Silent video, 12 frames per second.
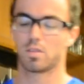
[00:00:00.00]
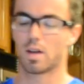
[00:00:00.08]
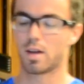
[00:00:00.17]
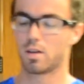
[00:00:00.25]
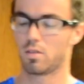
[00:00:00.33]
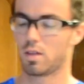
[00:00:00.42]

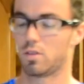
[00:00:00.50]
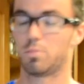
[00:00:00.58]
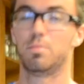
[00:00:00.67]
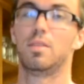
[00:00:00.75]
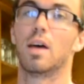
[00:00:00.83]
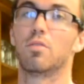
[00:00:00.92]

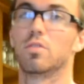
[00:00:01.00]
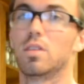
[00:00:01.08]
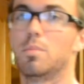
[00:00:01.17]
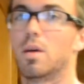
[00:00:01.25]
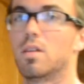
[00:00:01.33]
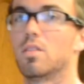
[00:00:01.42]
It's
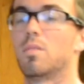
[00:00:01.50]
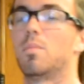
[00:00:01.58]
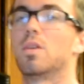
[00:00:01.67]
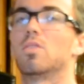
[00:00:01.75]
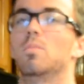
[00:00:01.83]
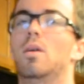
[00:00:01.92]
definitely better than
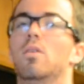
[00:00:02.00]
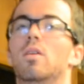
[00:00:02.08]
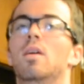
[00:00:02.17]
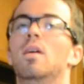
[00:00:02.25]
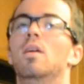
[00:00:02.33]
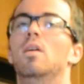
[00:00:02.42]
muscle milk.
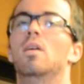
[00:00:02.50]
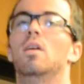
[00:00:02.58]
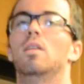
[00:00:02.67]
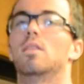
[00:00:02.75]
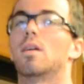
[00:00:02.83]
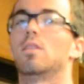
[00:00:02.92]

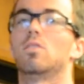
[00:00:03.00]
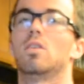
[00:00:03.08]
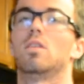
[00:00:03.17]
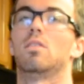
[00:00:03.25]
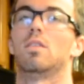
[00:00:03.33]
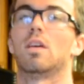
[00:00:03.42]
Not as
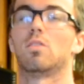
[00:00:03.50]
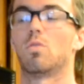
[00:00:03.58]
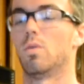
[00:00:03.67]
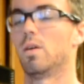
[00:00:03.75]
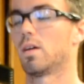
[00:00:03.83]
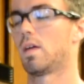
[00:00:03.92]
good as
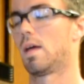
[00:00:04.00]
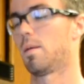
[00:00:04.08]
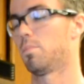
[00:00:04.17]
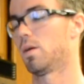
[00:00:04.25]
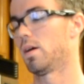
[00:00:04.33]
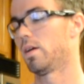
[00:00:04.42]
Nesquik,
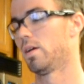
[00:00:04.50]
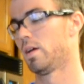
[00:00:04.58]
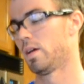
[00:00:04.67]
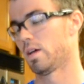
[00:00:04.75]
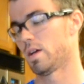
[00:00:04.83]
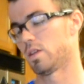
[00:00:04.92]
but
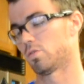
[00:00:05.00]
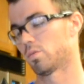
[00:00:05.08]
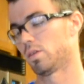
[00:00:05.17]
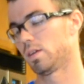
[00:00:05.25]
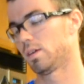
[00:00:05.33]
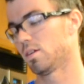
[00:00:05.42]
it's
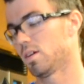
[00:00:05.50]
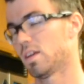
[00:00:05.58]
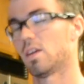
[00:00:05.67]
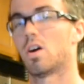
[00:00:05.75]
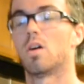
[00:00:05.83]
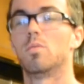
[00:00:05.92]
really good,
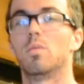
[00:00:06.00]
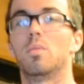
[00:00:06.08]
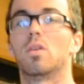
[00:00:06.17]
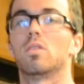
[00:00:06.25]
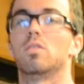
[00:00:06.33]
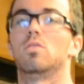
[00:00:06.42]
and almond
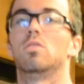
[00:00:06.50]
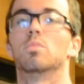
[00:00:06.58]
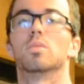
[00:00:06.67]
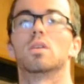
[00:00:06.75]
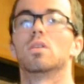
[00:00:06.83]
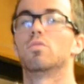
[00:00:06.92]
milk is
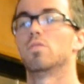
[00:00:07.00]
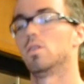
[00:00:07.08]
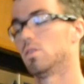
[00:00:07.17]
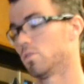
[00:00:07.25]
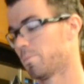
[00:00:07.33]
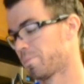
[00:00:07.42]
super good for
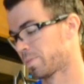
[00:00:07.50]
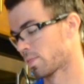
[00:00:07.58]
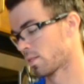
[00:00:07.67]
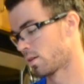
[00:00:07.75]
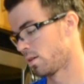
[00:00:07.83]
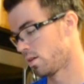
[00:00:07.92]
you.
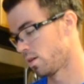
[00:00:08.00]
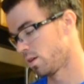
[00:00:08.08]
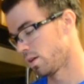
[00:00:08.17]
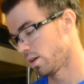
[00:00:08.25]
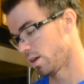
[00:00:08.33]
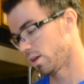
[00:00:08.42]

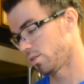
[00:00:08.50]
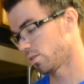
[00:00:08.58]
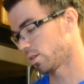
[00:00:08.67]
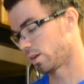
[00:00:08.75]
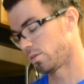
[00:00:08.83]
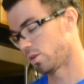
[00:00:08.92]
It's
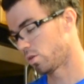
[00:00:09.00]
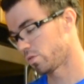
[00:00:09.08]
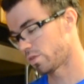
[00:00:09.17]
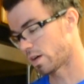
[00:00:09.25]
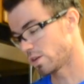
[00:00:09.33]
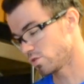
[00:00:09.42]
like no
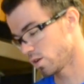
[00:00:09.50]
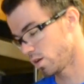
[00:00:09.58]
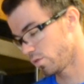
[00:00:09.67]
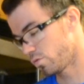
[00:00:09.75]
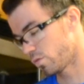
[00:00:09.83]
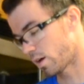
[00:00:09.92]

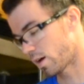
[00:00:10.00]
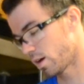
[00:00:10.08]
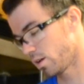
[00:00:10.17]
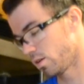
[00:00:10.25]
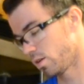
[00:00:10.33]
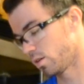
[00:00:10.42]
saturated
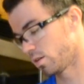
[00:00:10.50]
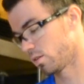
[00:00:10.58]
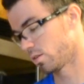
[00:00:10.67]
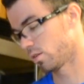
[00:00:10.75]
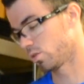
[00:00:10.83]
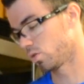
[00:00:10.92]
fat,
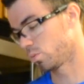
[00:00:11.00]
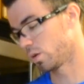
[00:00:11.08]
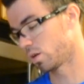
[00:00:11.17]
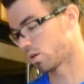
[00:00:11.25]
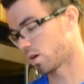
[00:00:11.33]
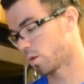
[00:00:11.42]
a little bit
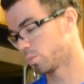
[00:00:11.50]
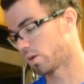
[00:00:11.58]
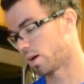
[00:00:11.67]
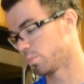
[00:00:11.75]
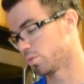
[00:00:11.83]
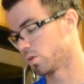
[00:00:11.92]
of carbs,
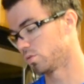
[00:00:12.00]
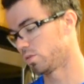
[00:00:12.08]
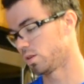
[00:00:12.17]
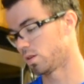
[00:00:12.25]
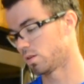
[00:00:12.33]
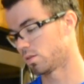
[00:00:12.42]
high
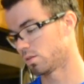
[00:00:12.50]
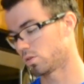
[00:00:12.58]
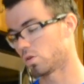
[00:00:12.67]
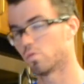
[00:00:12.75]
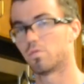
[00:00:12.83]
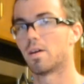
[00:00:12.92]
protein,
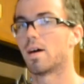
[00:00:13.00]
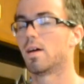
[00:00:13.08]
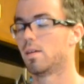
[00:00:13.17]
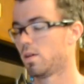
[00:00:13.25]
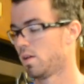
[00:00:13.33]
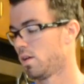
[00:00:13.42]
low fat.